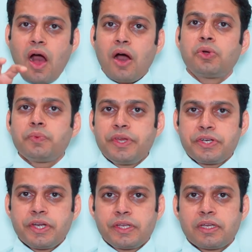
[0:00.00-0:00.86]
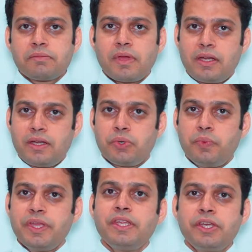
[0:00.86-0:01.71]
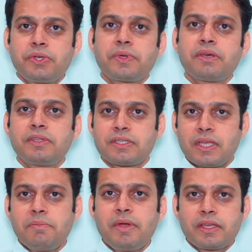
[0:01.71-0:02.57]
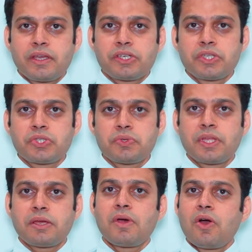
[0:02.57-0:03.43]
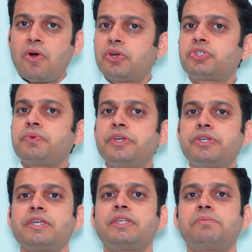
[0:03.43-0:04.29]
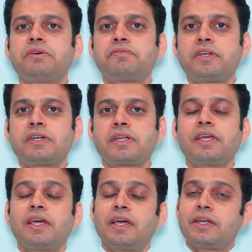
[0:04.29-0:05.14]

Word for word: how do we treat them and do we need to give the same medications to them or should we treat them differently